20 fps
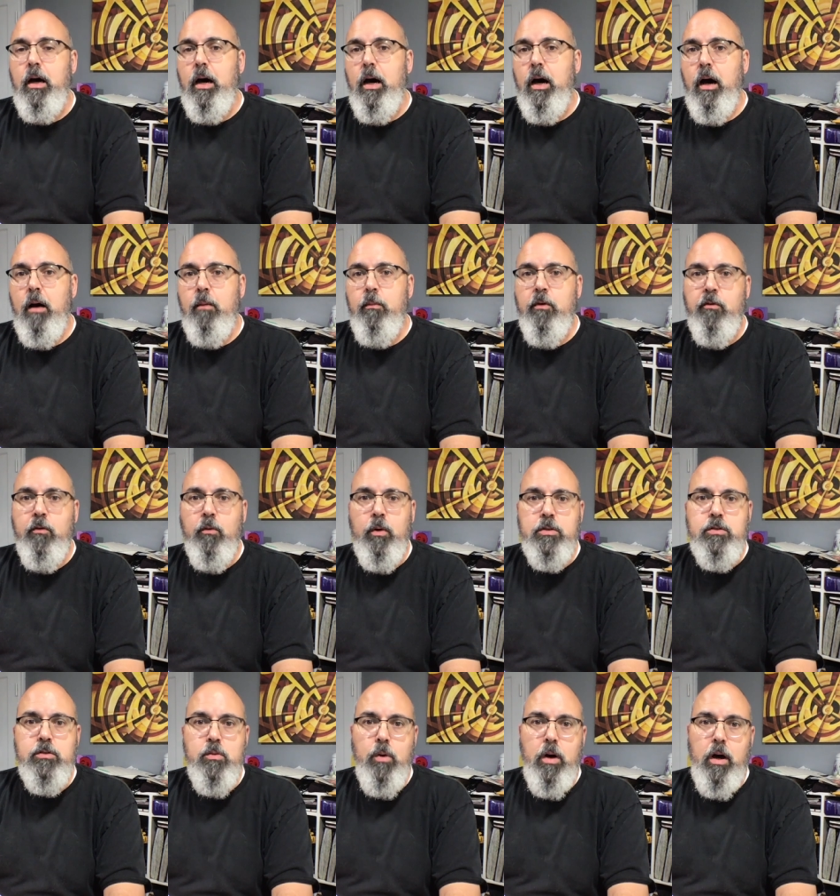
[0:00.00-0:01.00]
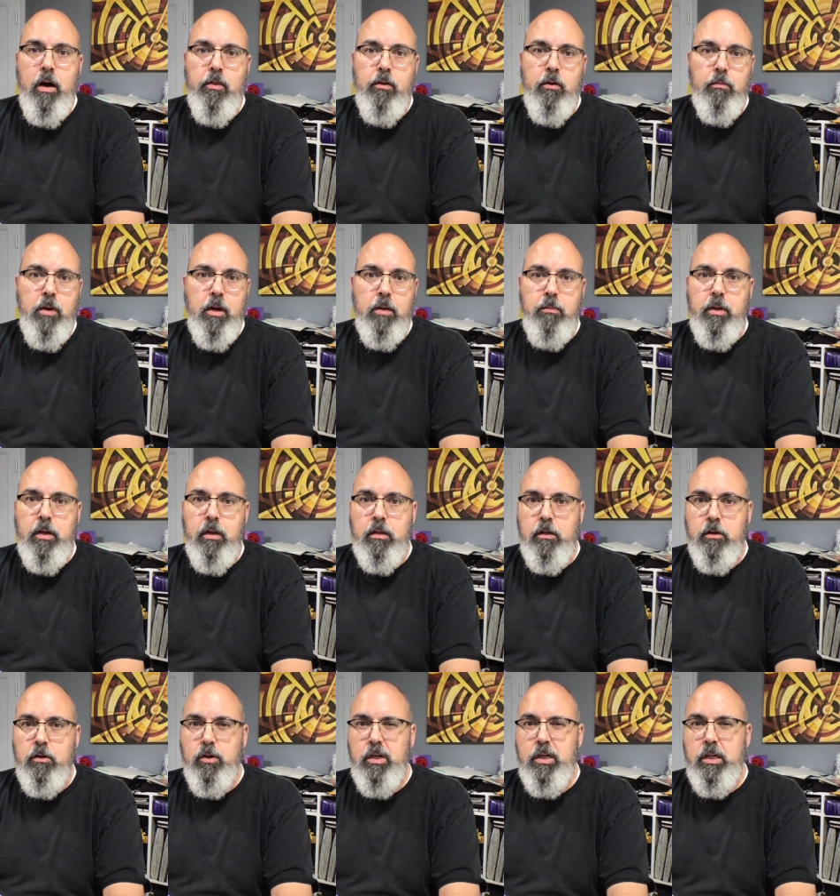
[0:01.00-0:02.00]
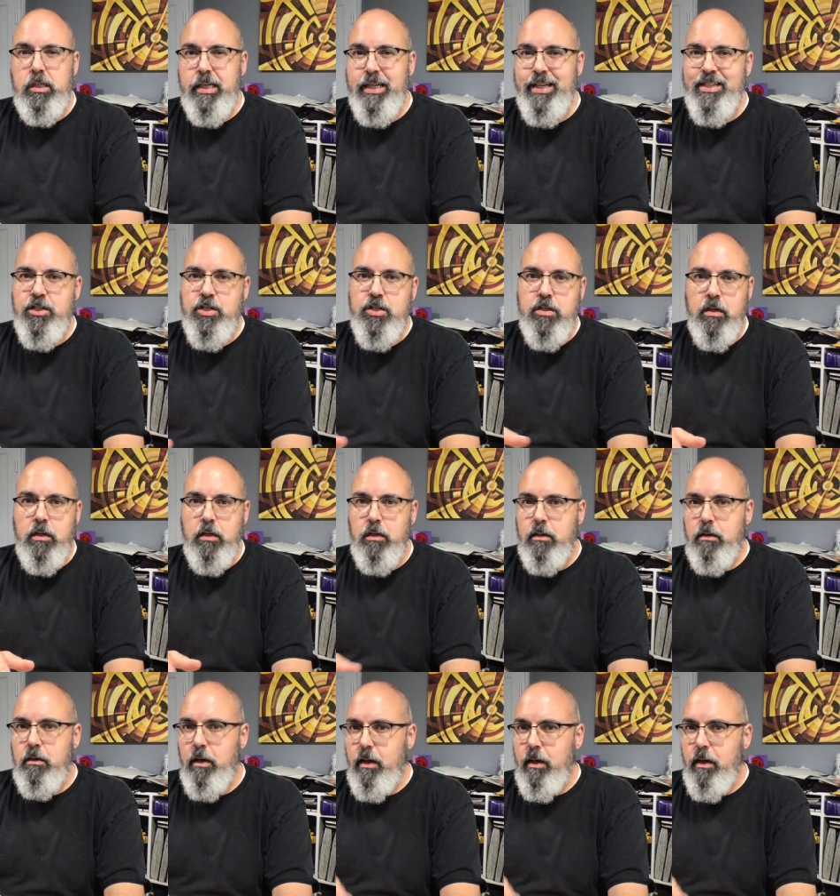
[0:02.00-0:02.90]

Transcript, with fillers: Um, every once in a while, there might be a little glitch and,